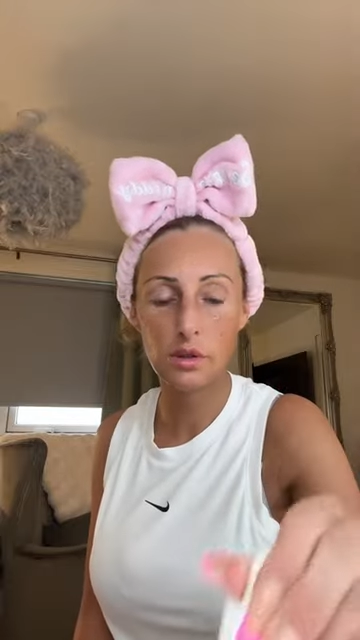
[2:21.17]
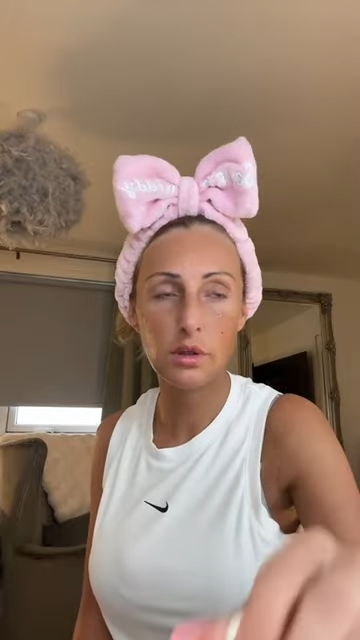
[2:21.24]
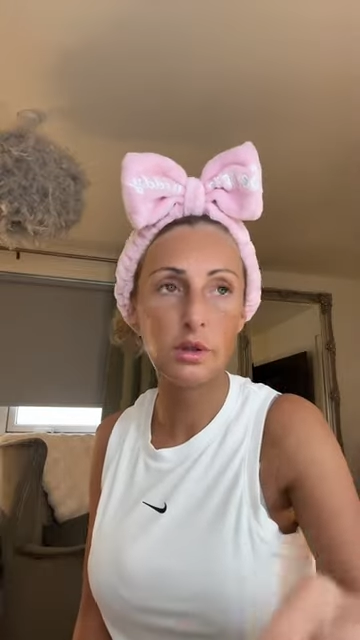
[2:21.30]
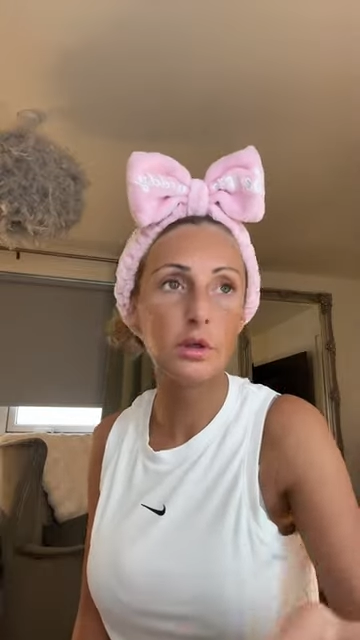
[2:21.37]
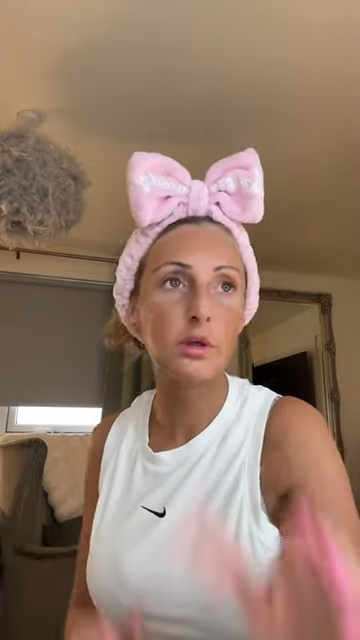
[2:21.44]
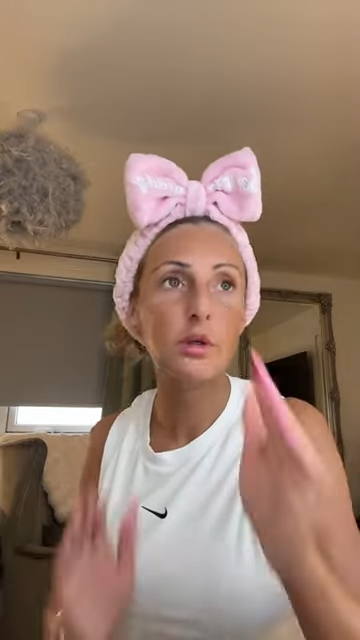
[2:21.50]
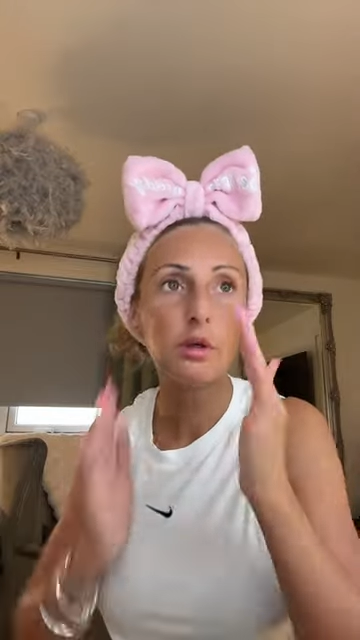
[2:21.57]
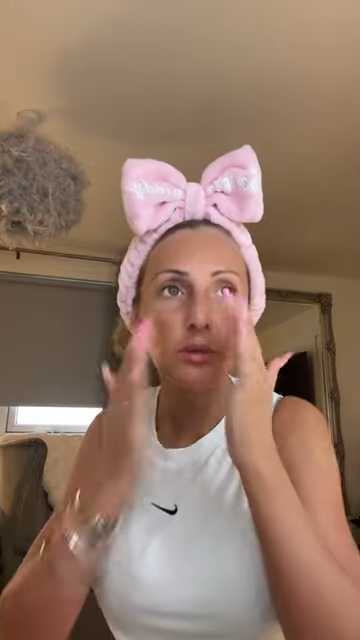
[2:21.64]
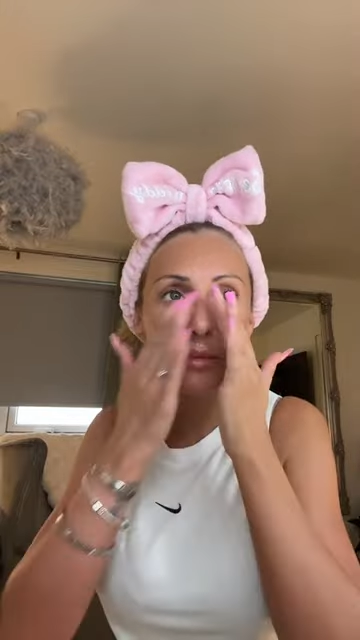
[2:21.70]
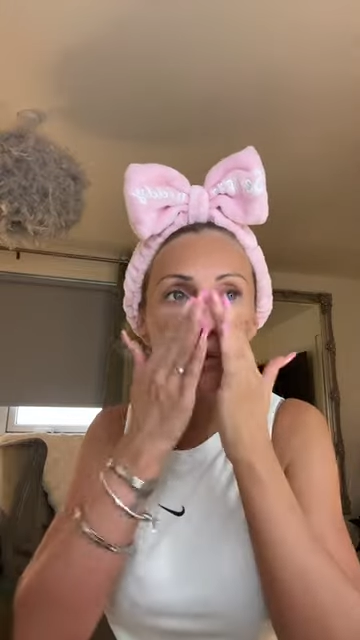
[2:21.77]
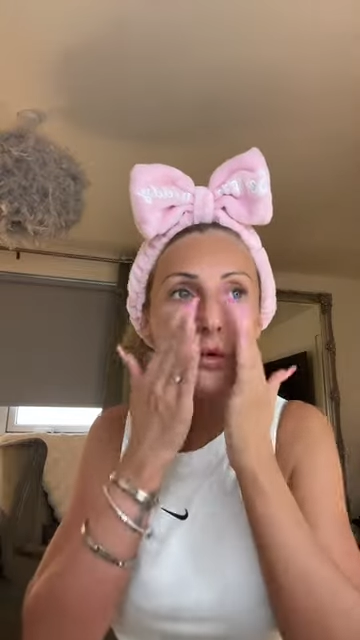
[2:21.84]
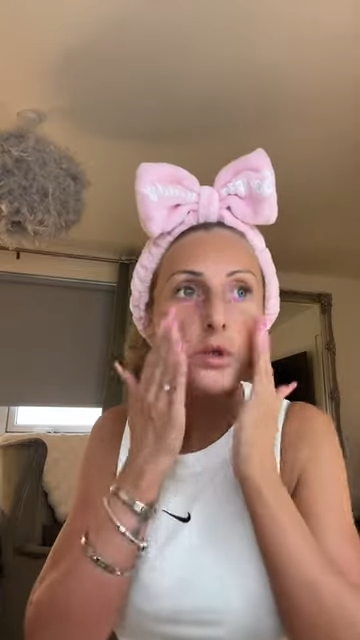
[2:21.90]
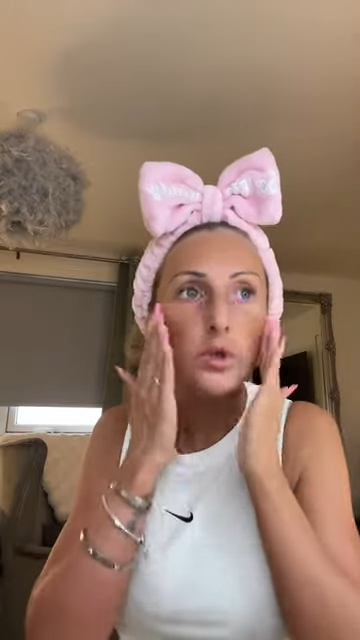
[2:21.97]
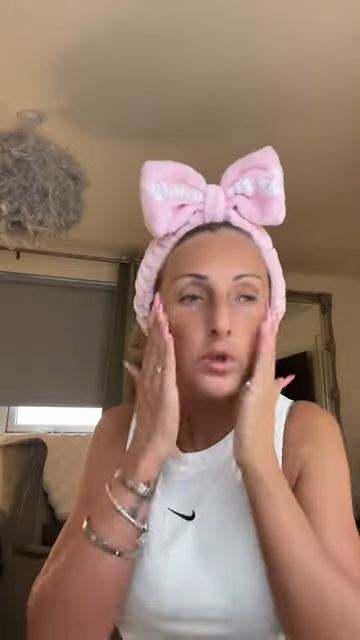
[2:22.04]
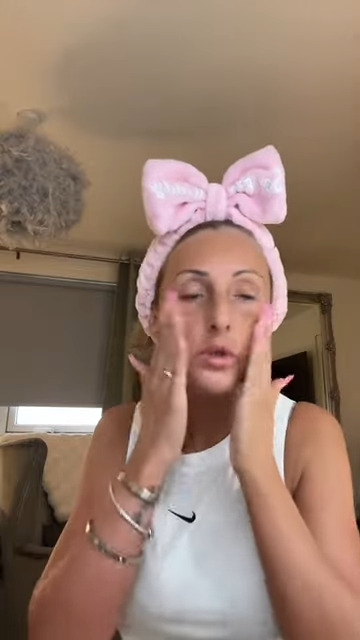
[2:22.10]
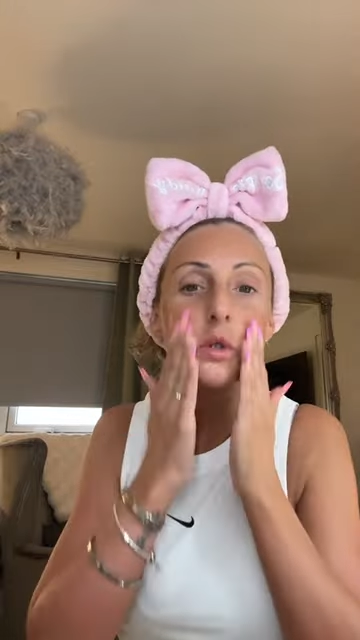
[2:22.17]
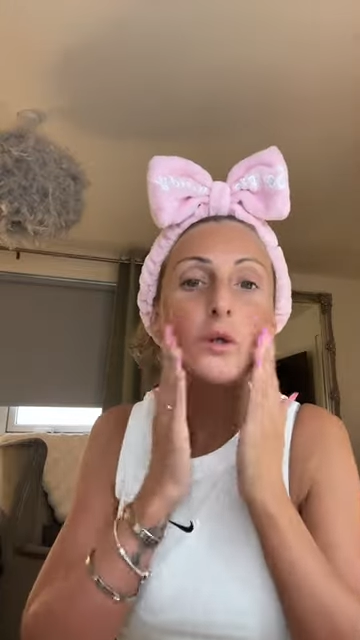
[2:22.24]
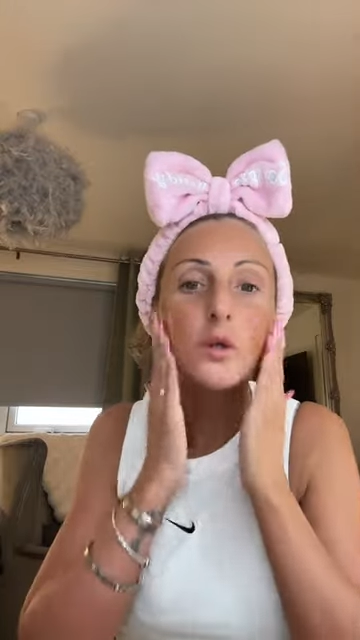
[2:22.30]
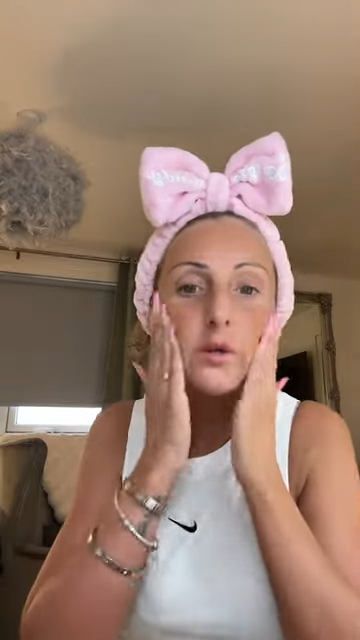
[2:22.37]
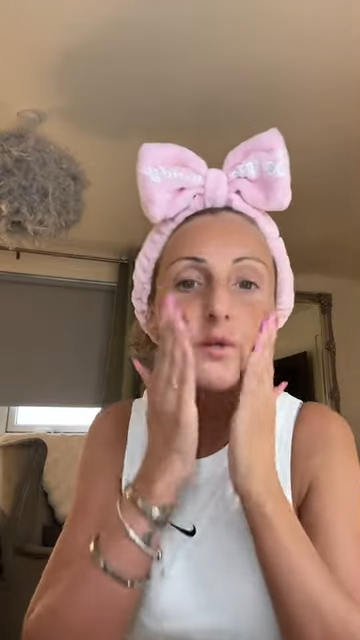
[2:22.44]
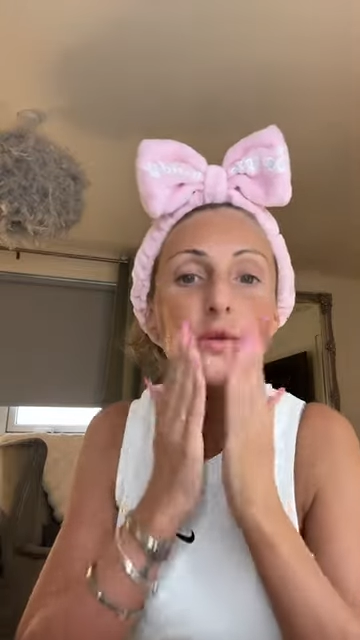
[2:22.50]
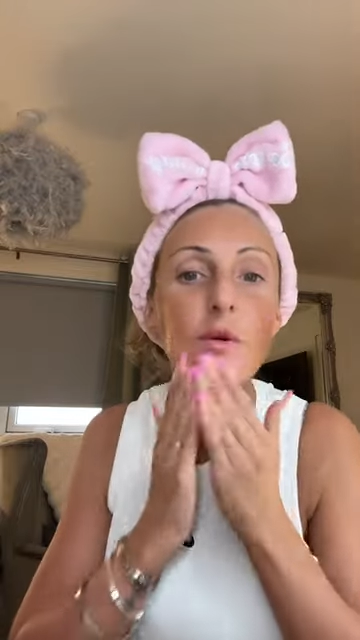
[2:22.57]
I'm going to use a
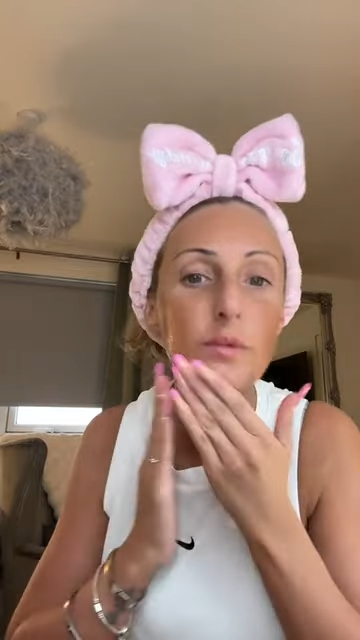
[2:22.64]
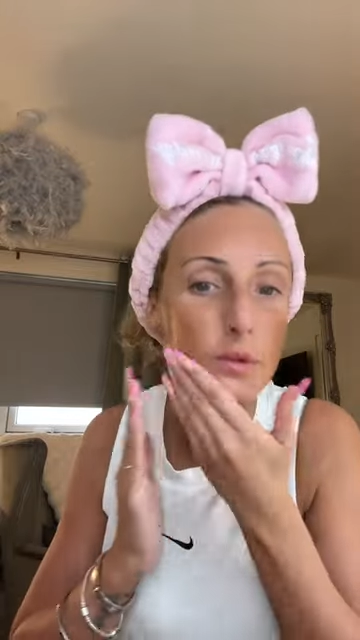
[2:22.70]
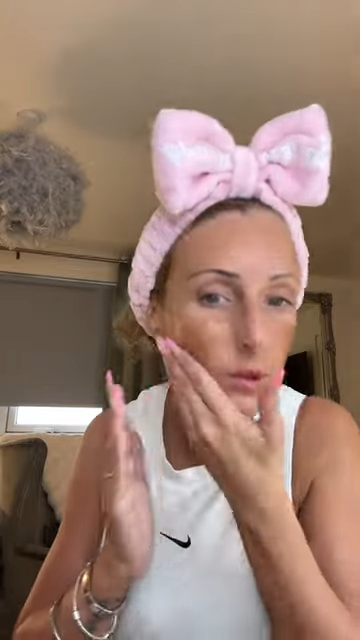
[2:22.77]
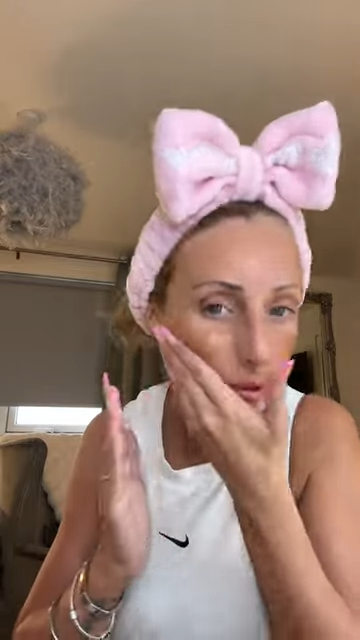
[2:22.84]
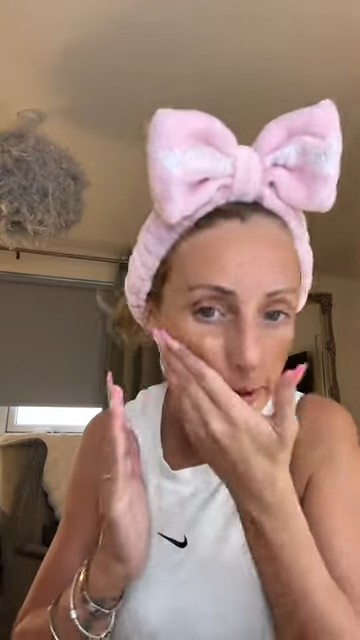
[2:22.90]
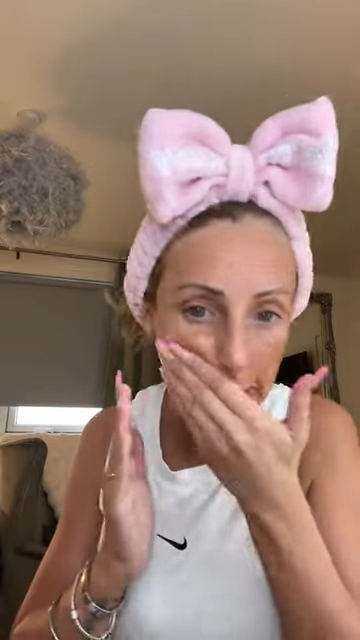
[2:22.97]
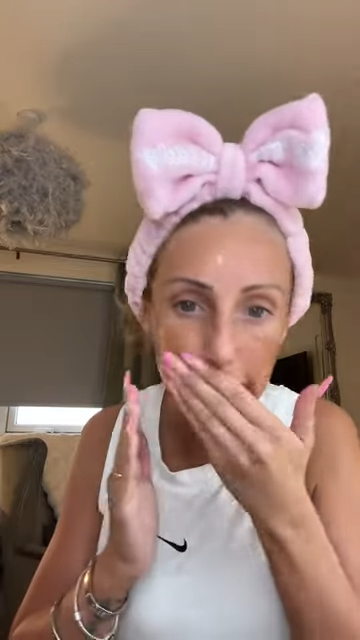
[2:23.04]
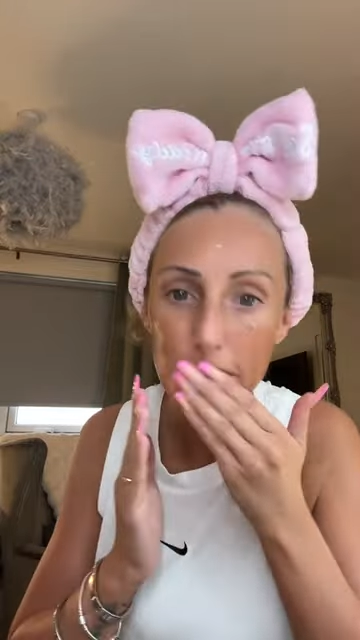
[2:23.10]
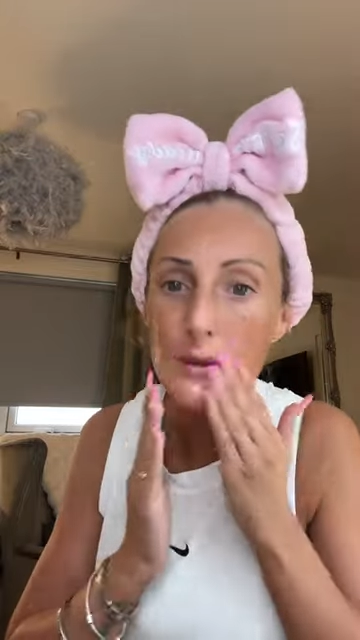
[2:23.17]
good few products